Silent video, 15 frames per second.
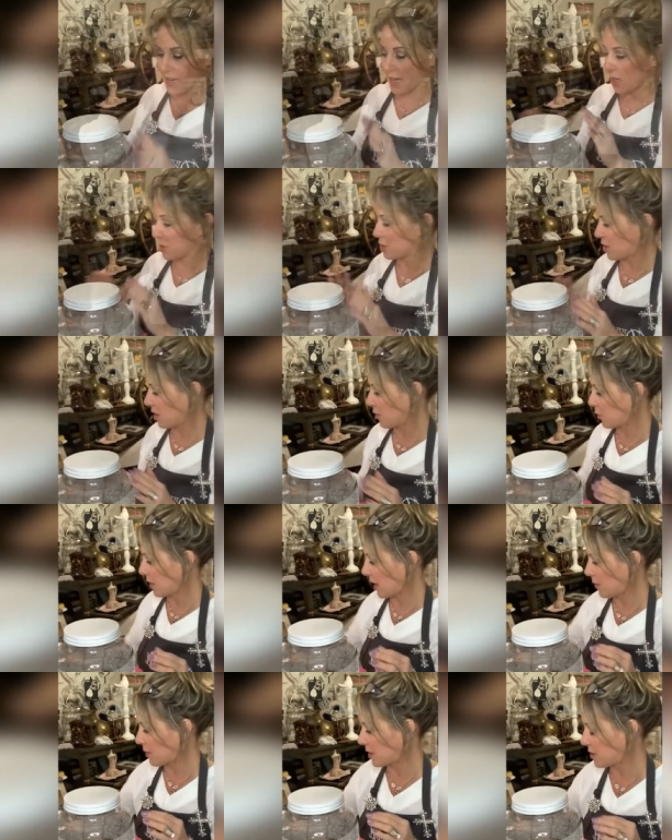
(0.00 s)
take our jar.
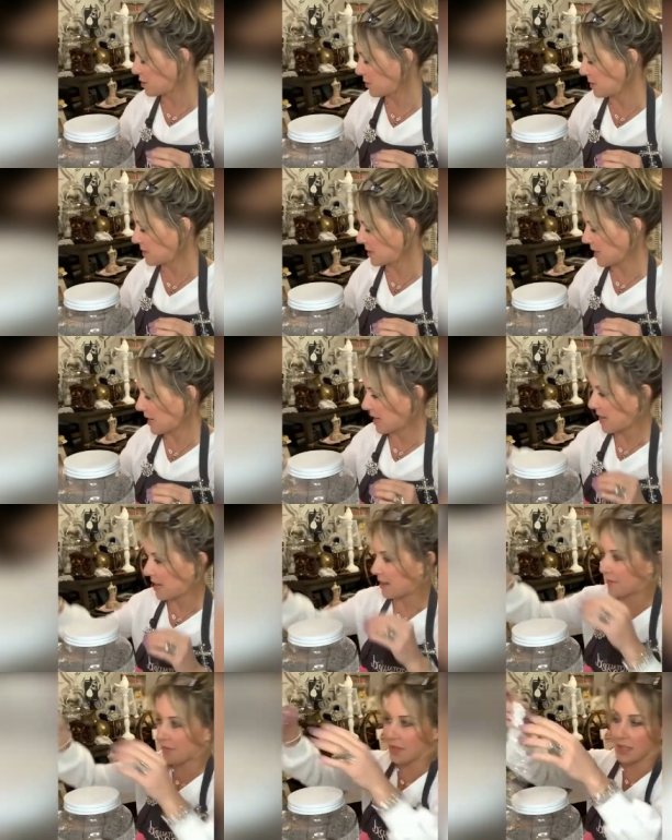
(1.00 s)
What I want to do is I
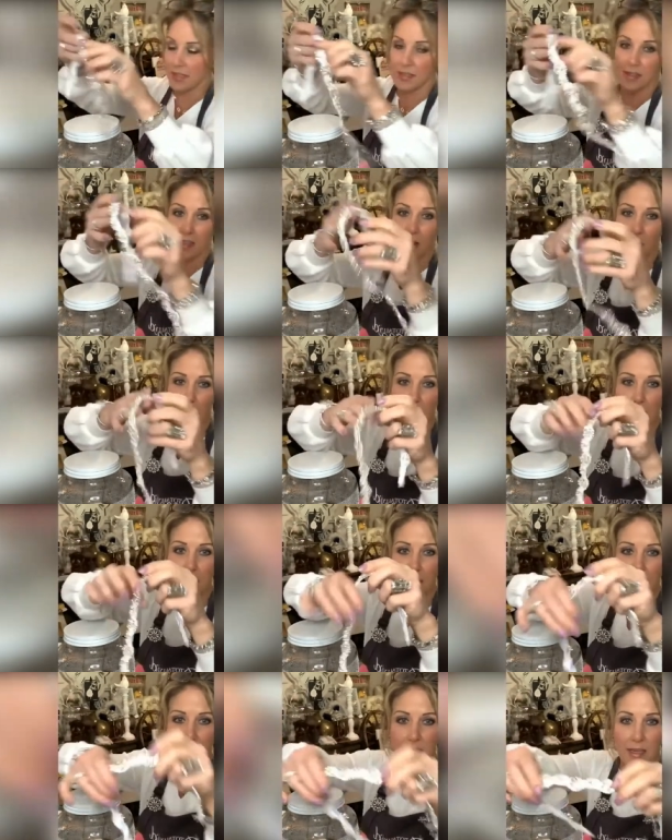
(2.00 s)
have this
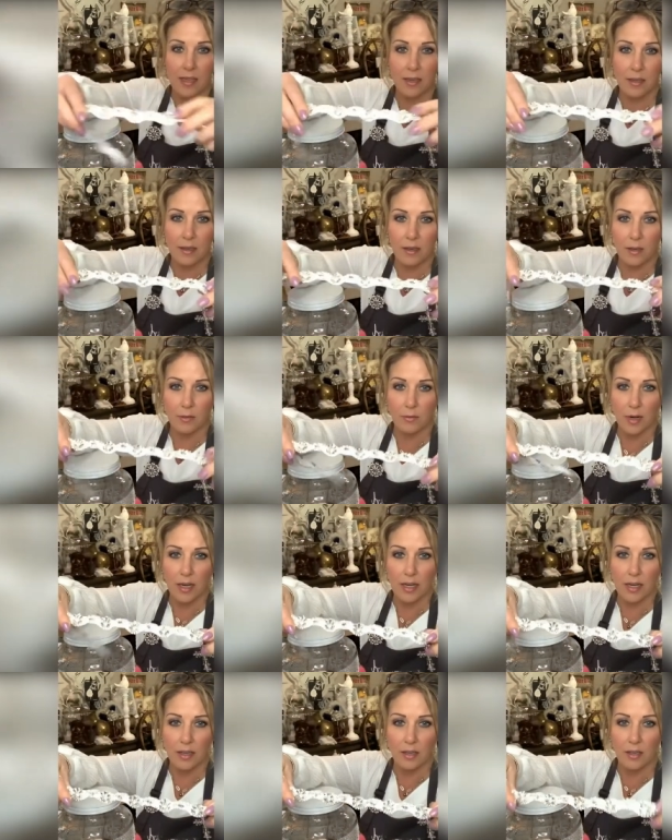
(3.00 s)
amazing
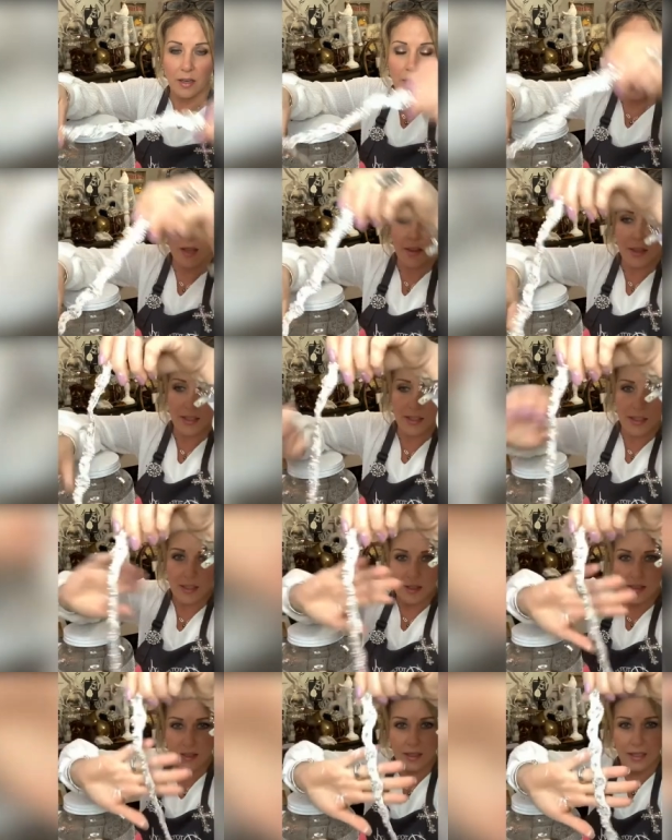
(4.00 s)
right here. This
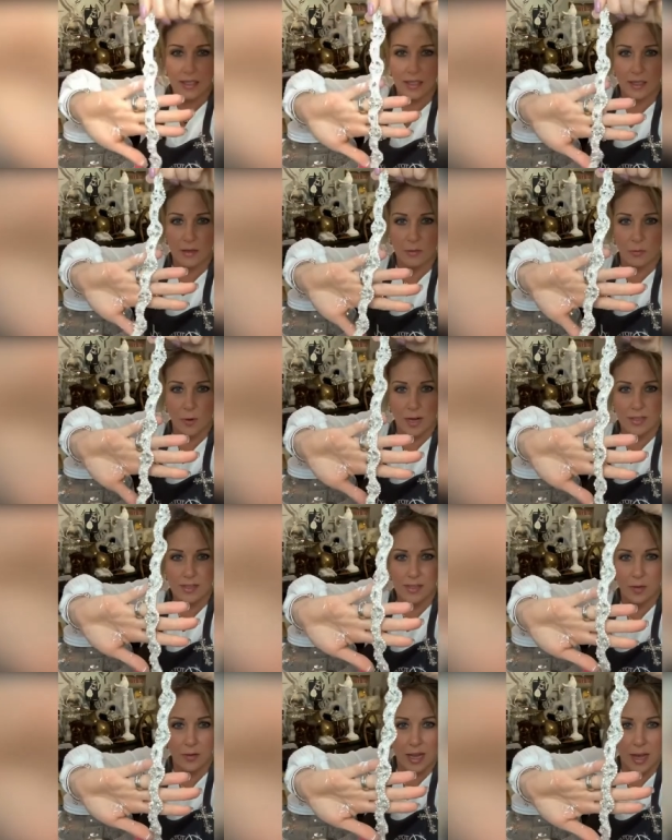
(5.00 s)
is the
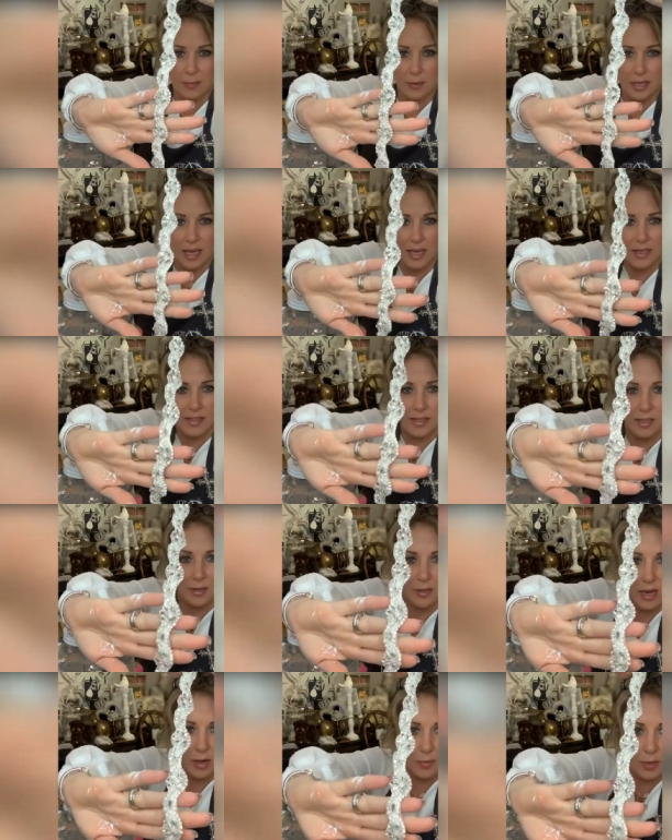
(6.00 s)
rhinestone appliques that
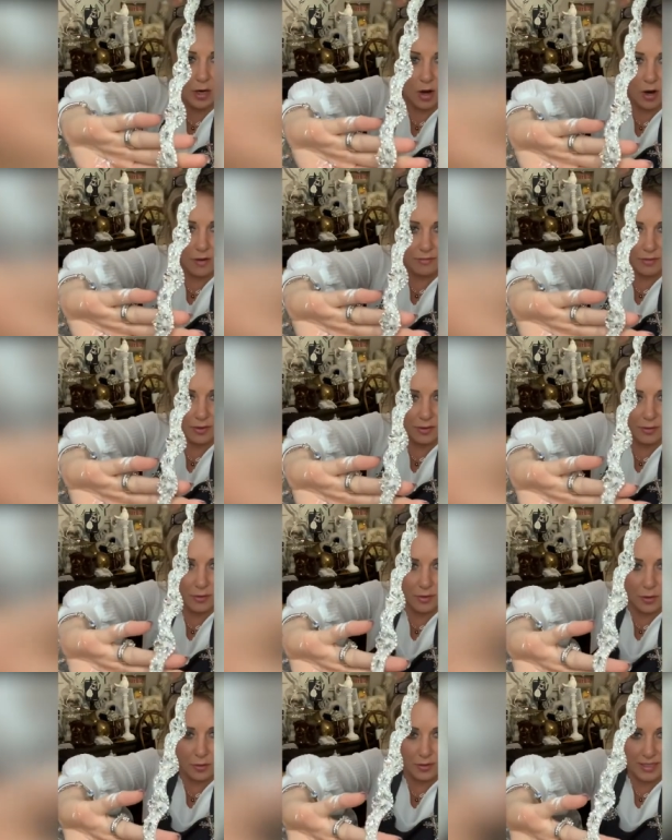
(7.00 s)
are now being offered
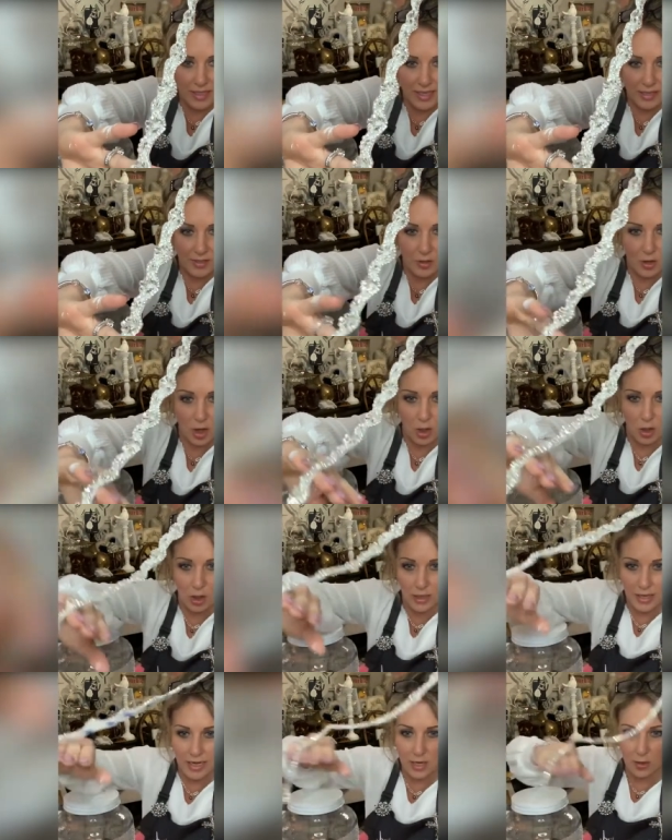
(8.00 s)
through Totally Dazzled.
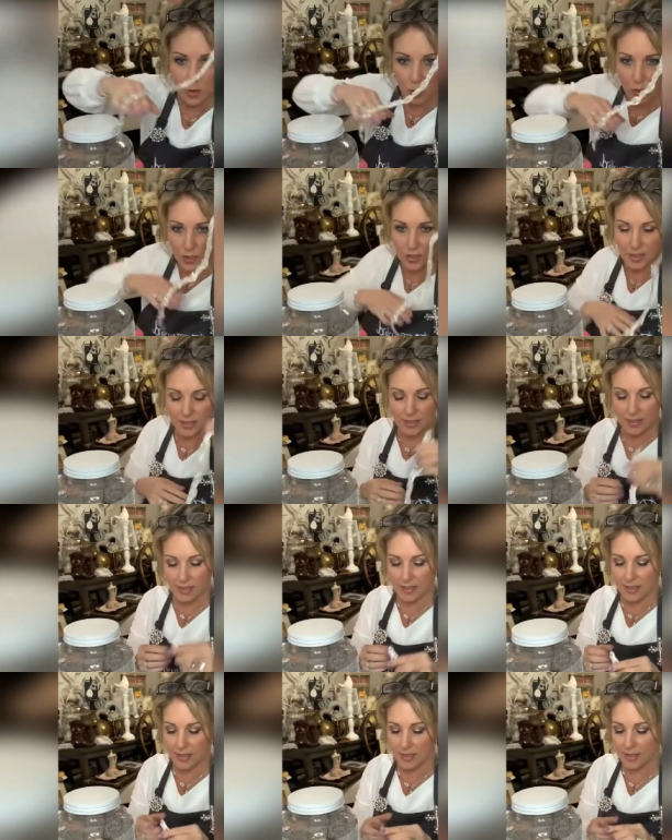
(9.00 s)
Look at how gorgeous
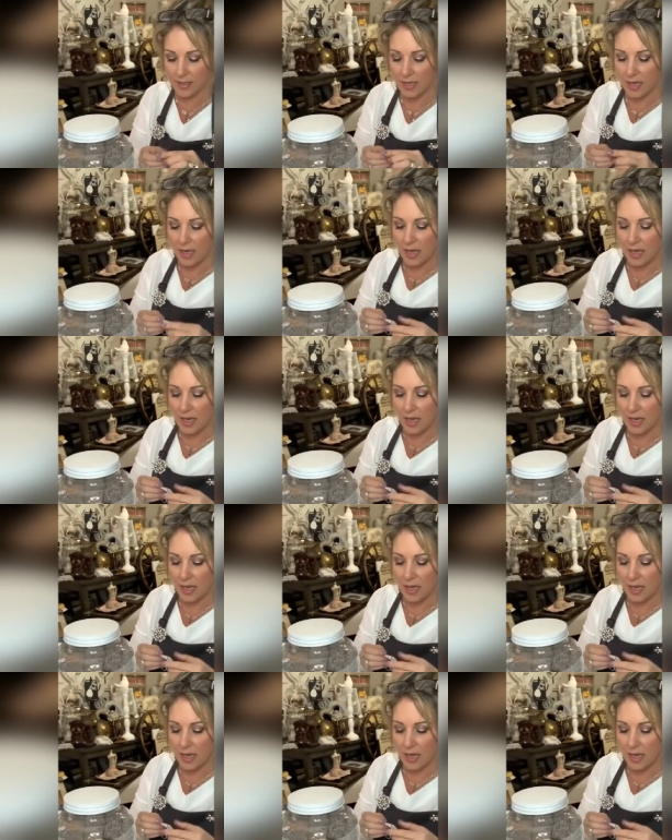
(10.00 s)
this is.